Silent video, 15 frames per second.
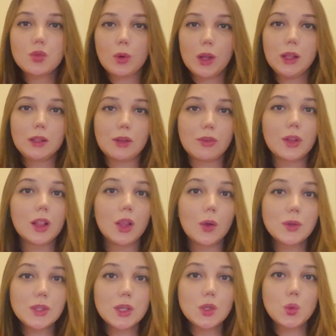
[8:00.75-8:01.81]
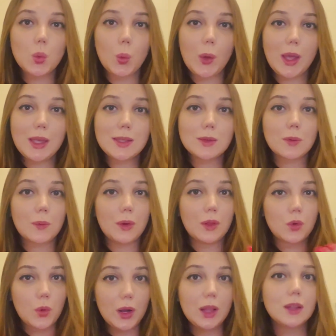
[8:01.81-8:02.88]
relative clauses with
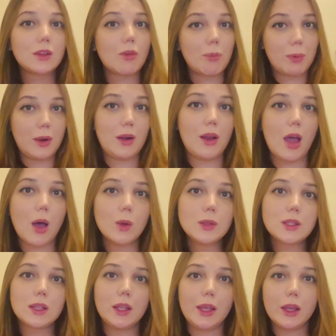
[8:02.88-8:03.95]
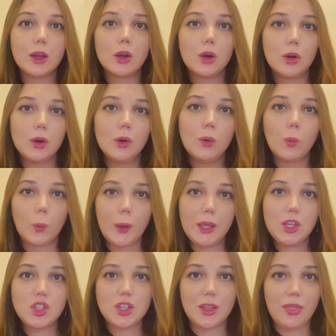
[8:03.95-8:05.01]
relative pronouns like who,
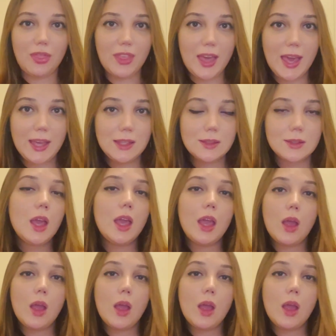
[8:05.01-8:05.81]
which, and that.